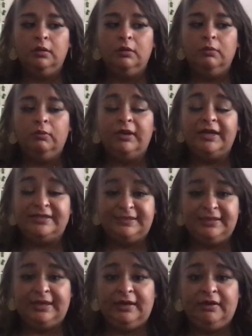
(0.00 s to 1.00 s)
when I did
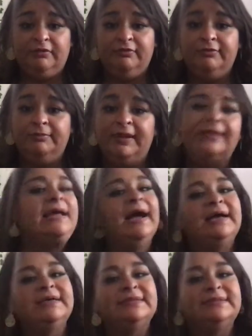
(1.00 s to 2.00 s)
have my
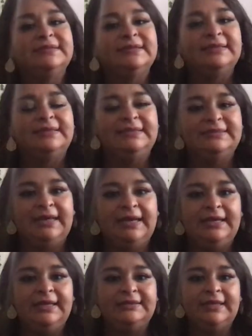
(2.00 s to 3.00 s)
last
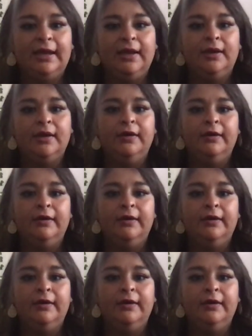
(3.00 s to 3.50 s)
anxiety attack,